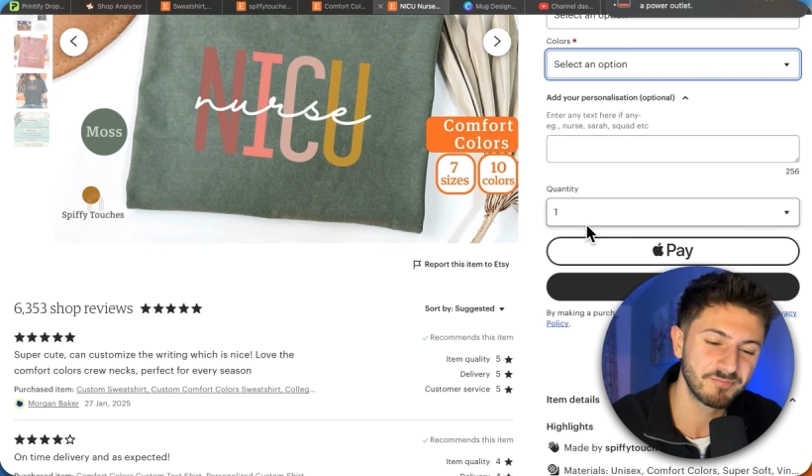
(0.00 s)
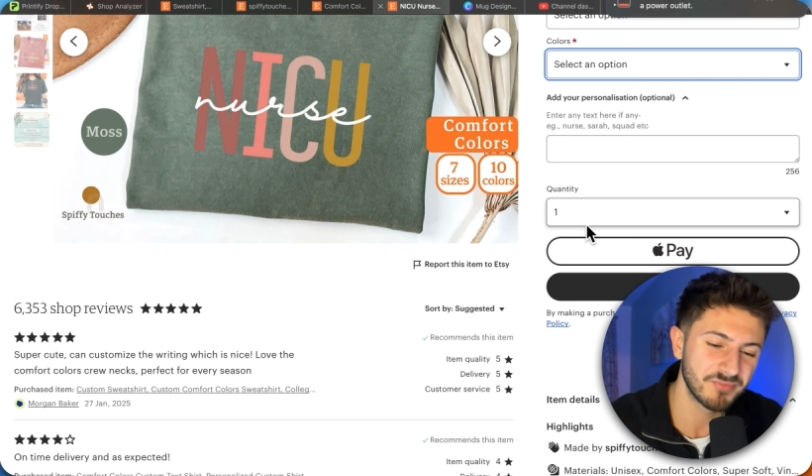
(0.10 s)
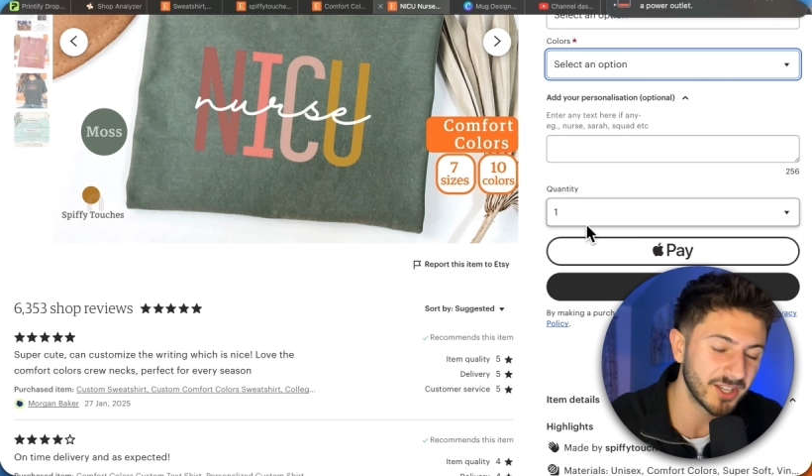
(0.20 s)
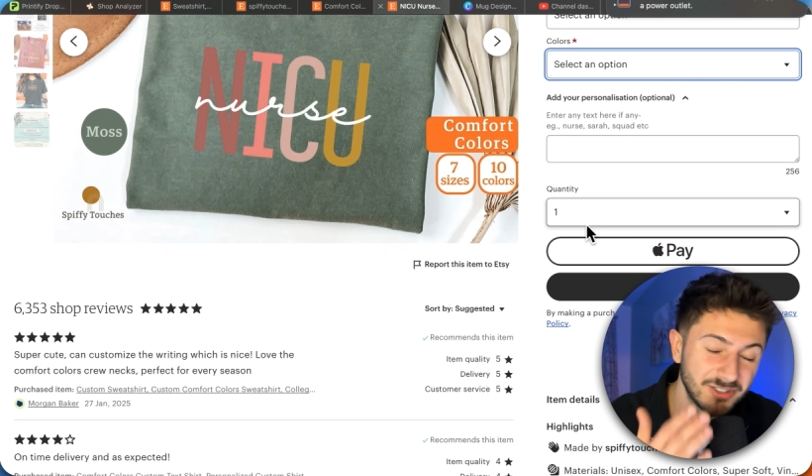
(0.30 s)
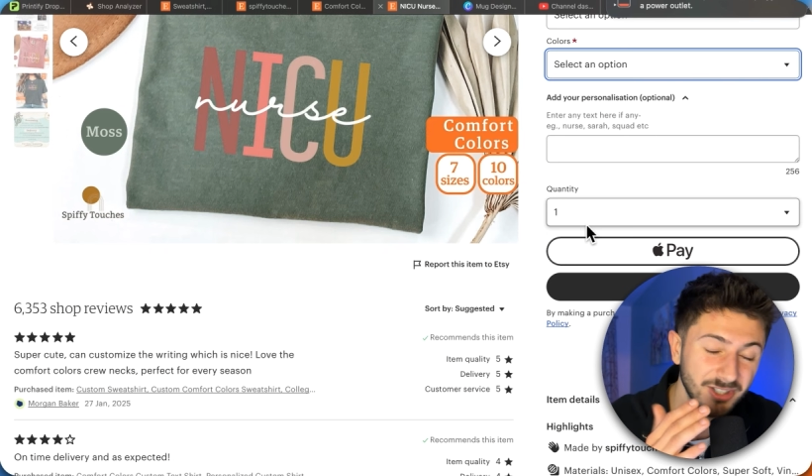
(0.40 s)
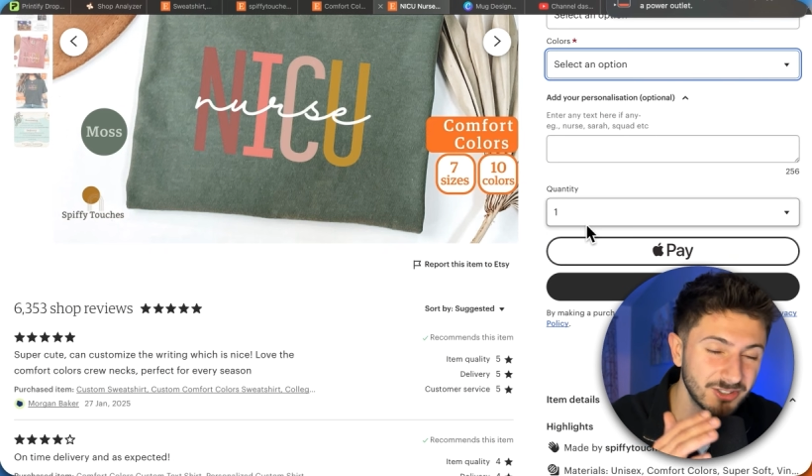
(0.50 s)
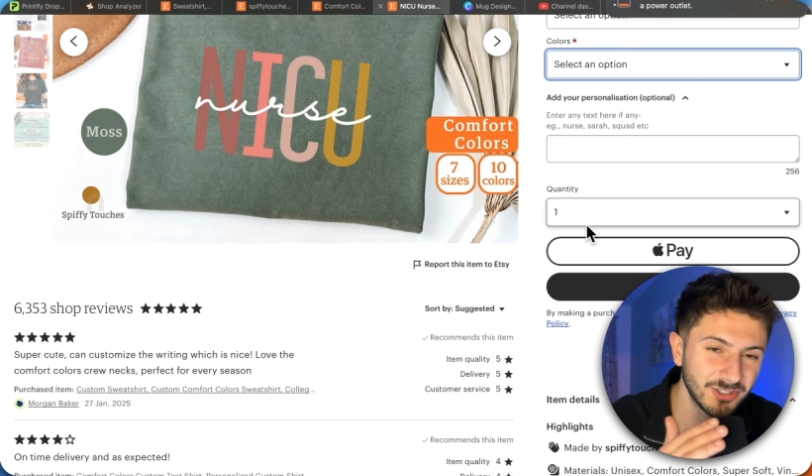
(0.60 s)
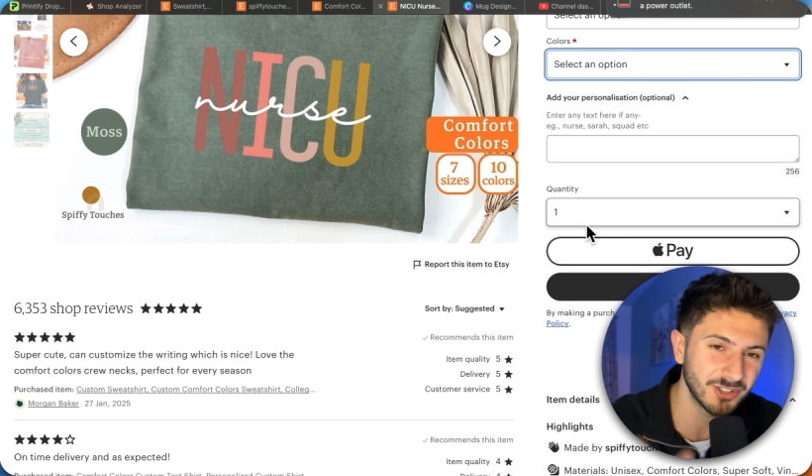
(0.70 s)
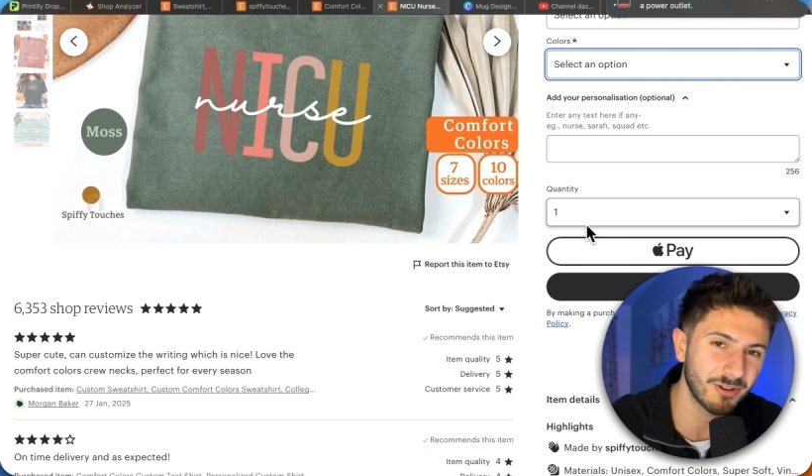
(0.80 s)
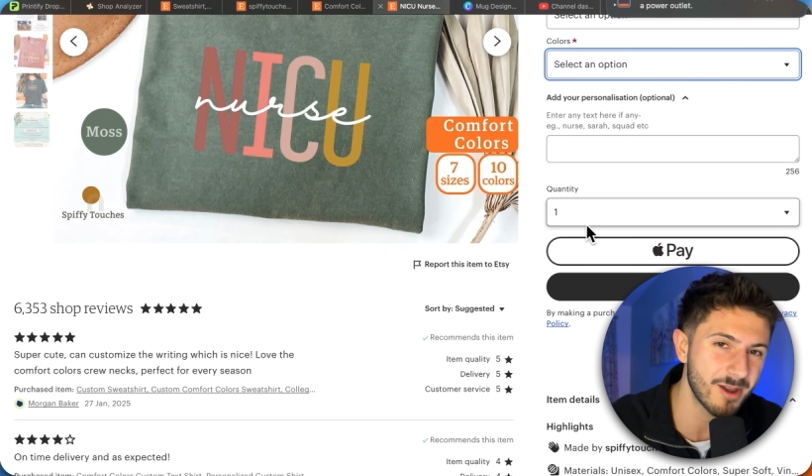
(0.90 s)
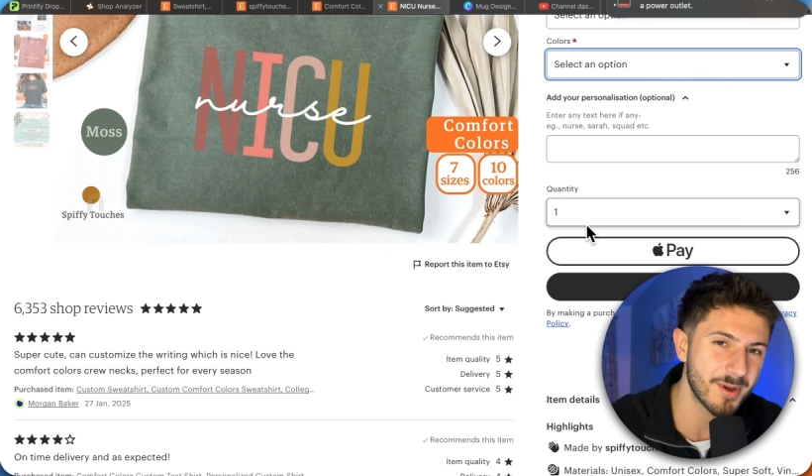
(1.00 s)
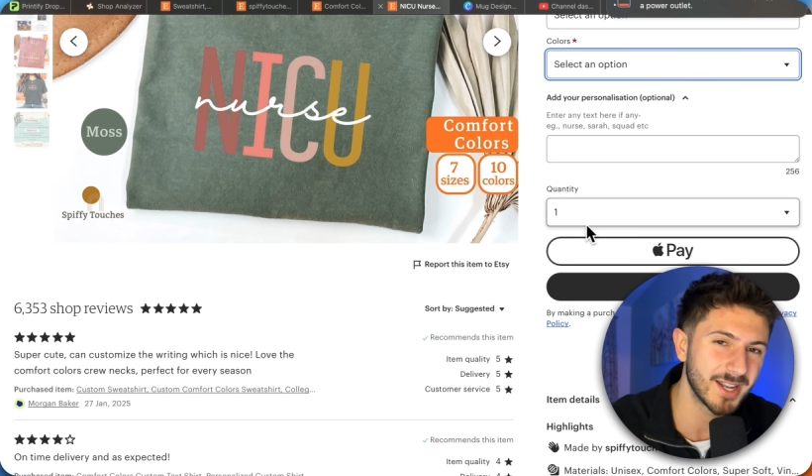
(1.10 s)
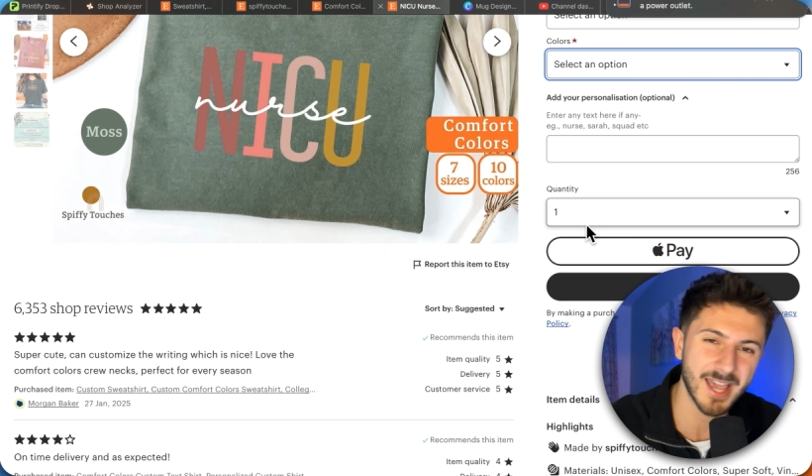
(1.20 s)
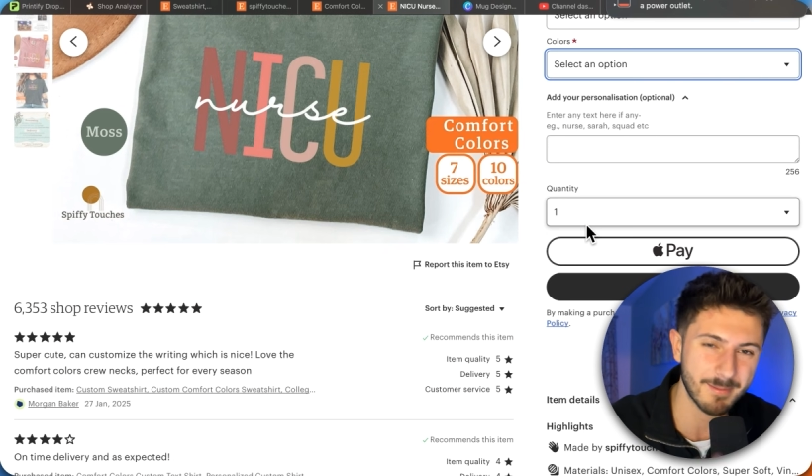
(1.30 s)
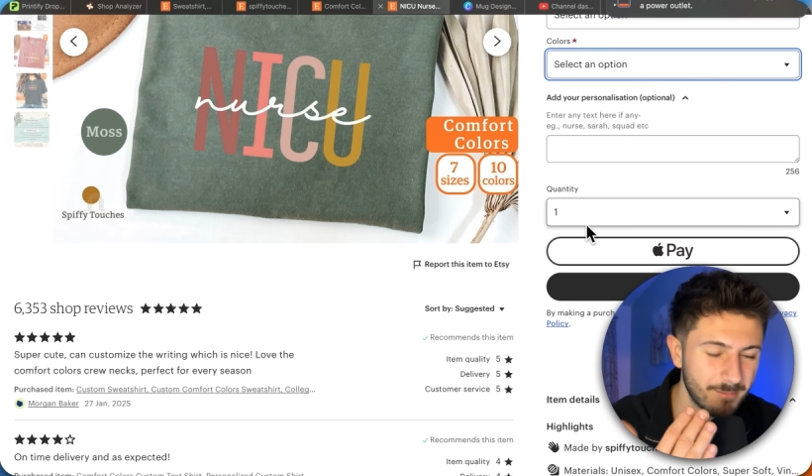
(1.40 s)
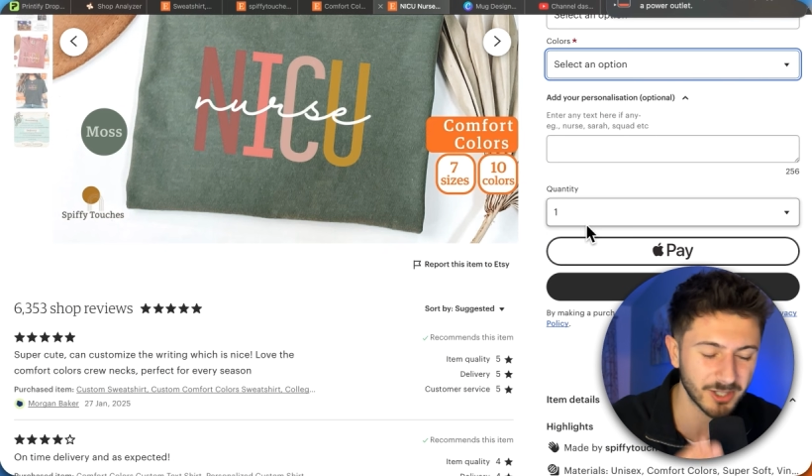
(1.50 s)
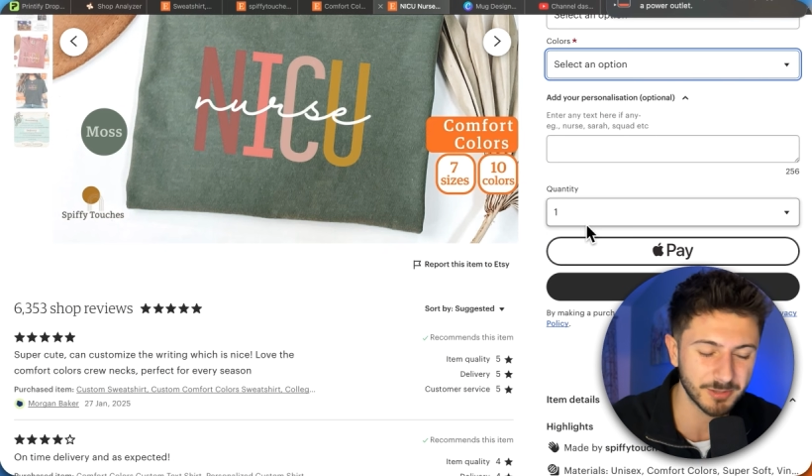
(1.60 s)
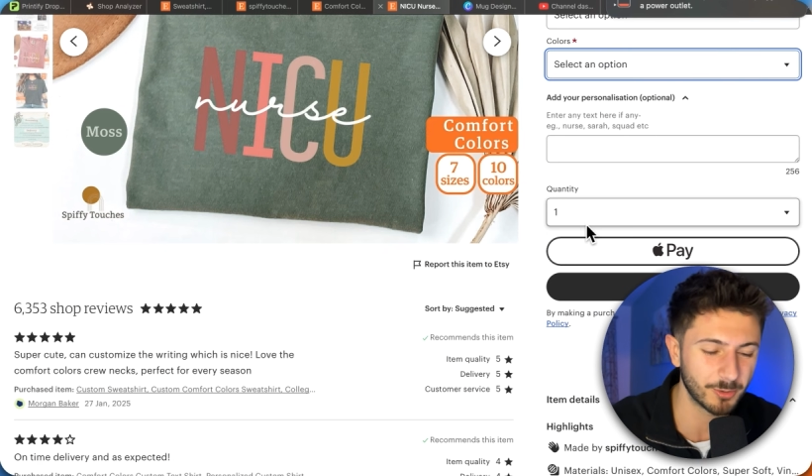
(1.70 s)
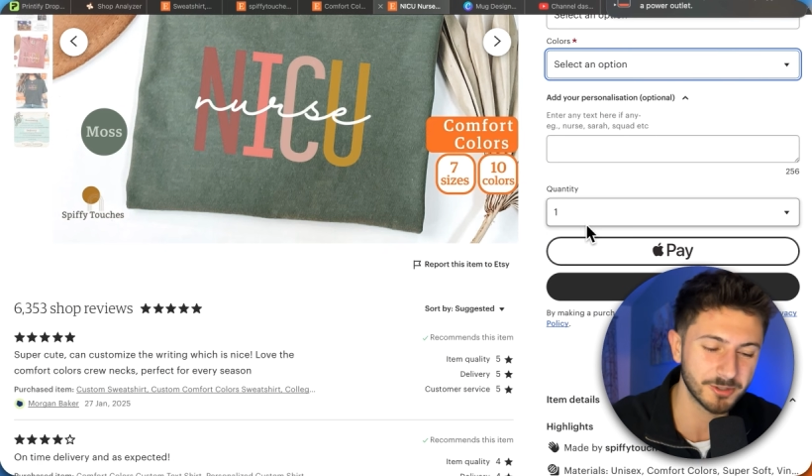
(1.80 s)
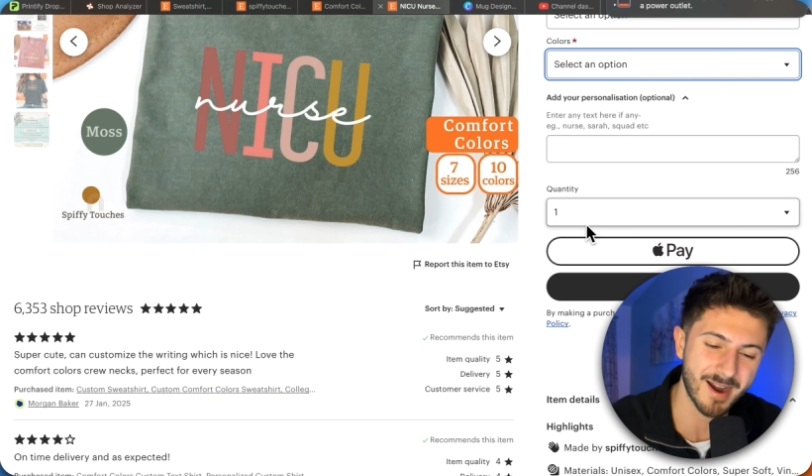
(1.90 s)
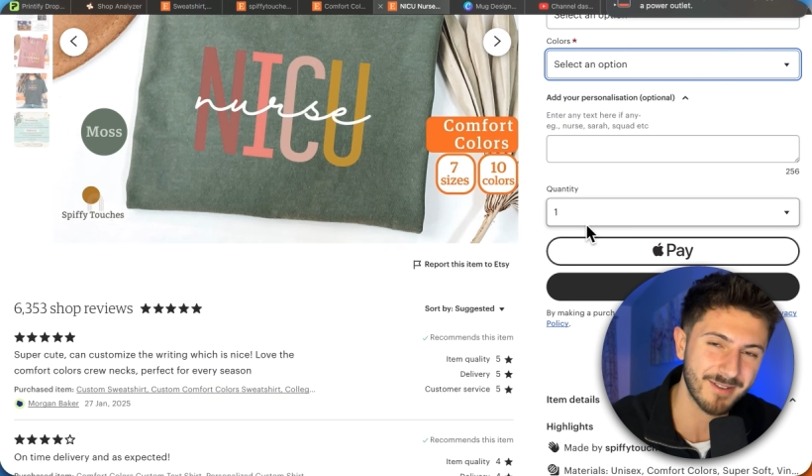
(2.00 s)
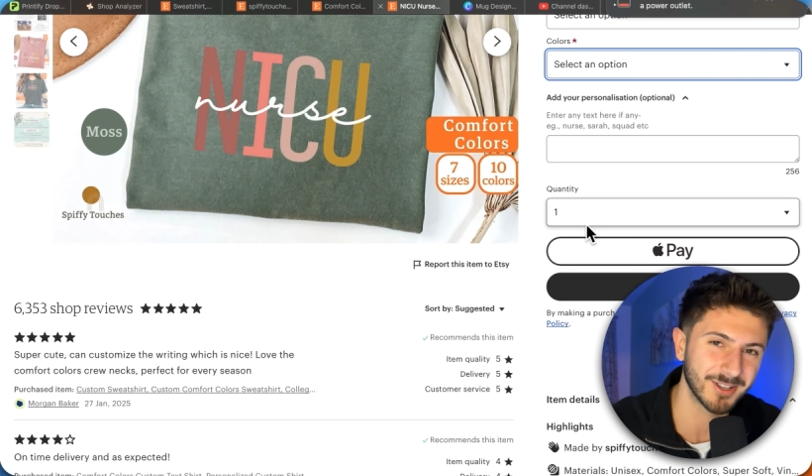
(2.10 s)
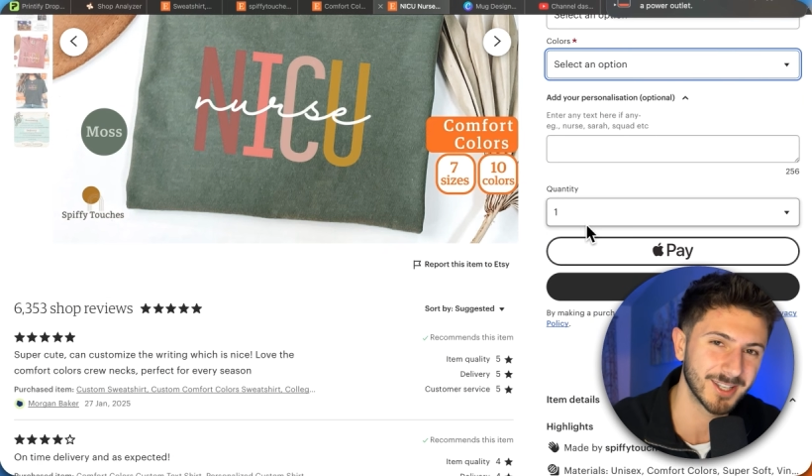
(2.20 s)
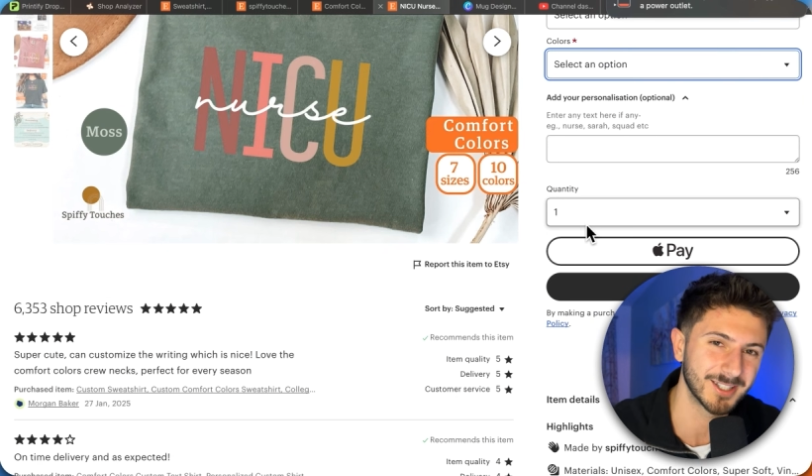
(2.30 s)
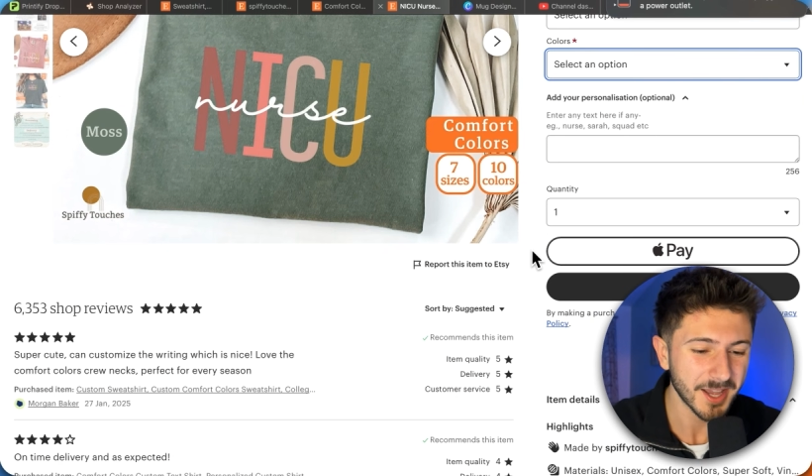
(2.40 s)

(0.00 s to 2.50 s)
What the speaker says: It's just a great way to get much more traffic in.